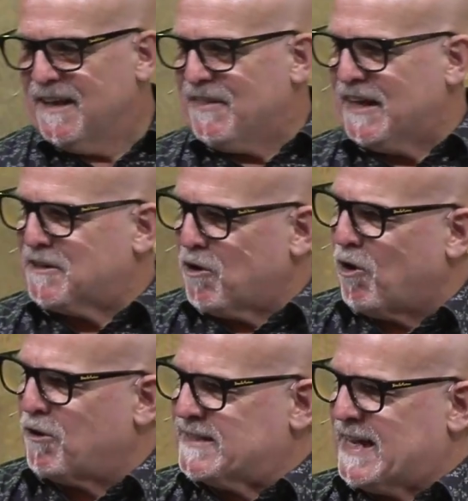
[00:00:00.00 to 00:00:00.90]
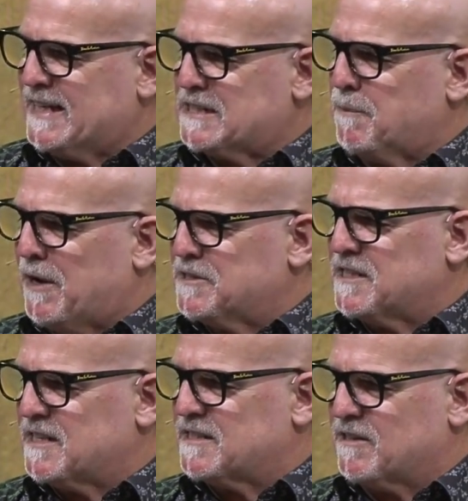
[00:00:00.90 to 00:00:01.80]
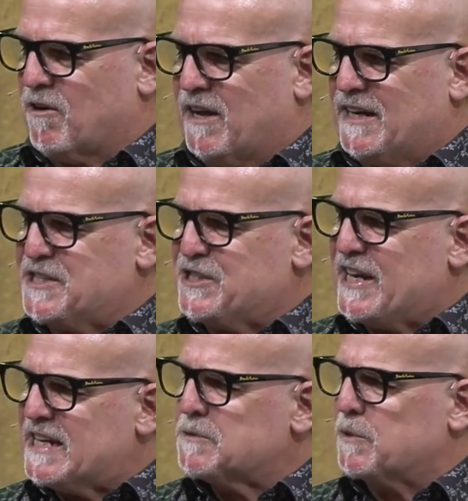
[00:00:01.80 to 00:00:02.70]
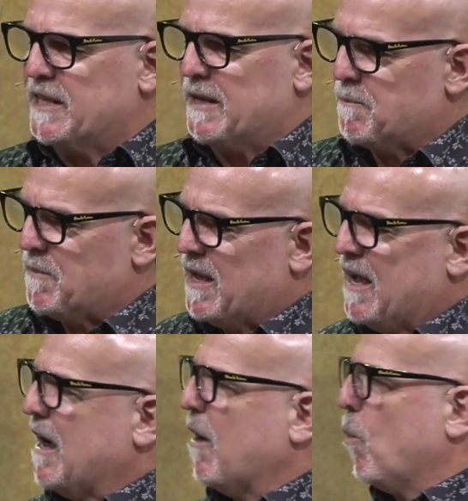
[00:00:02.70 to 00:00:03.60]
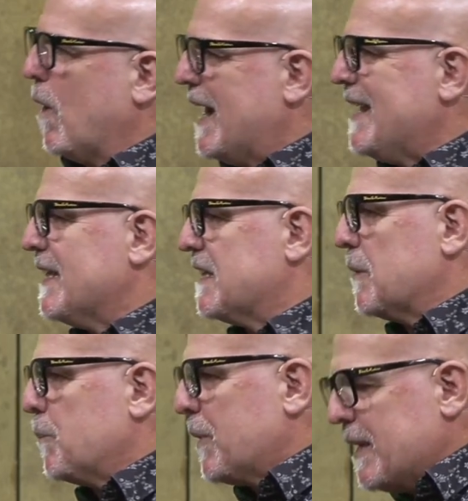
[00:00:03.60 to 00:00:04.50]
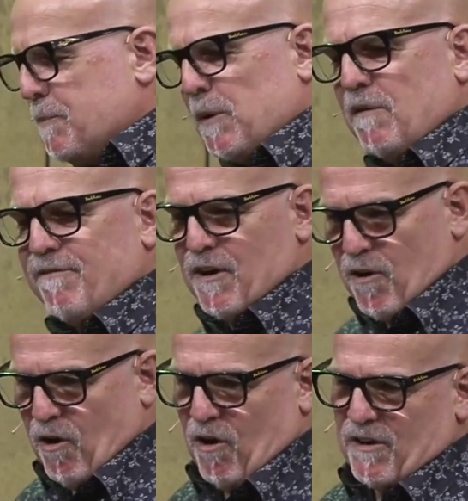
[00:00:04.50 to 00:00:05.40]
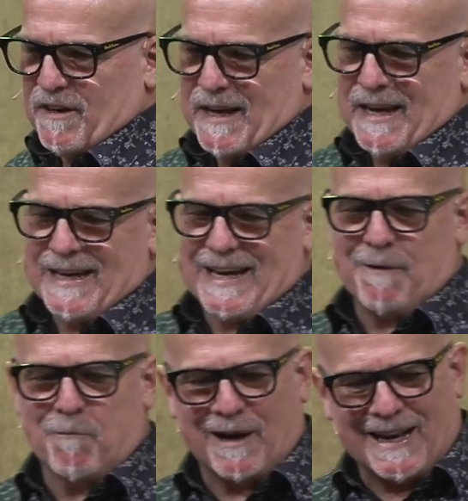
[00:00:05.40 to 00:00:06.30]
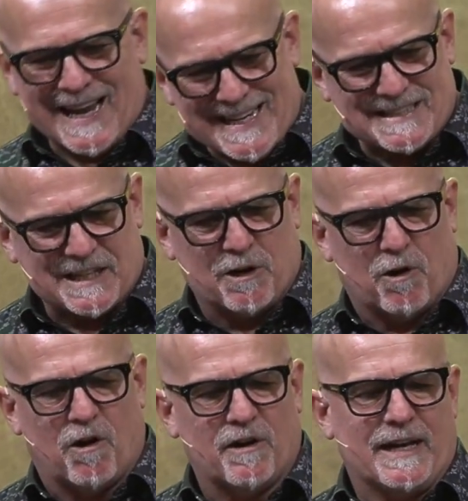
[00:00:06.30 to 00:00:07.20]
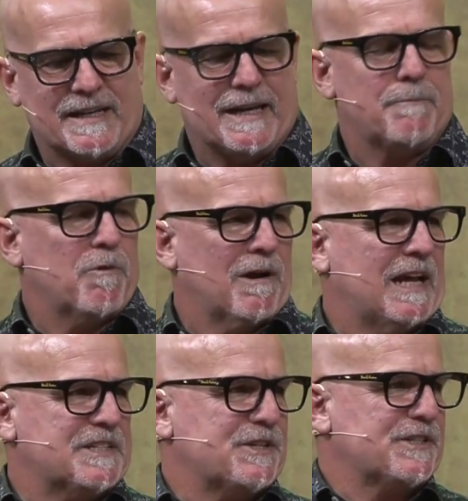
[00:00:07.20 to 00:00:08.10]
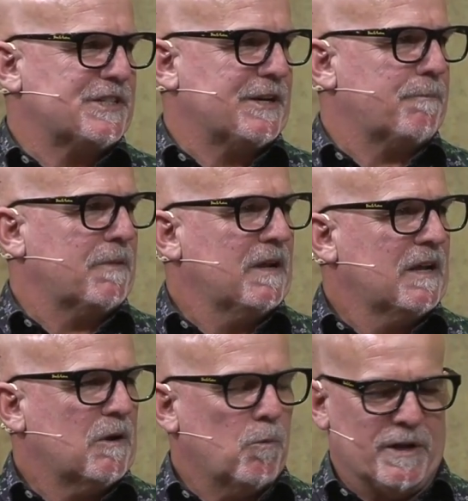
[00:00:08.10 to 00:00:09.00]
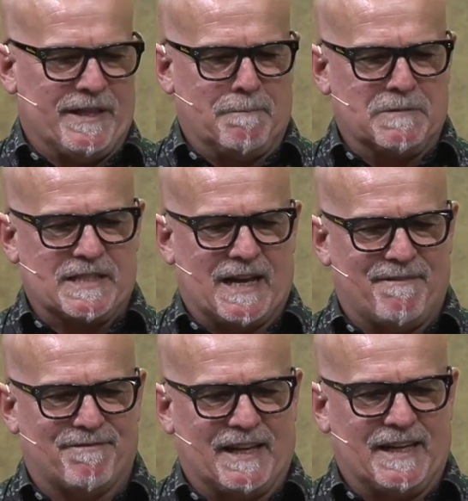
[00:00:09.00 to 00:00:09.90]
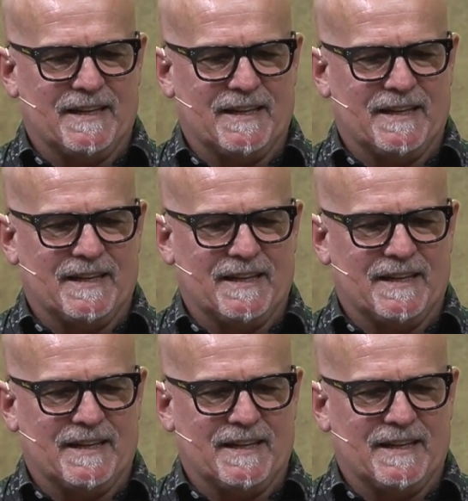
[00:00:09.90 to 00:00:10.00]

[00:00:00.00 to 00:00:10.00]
that God takes Moses aside and shares with him a way that the people of God can relate to God and keep relationship with him safely.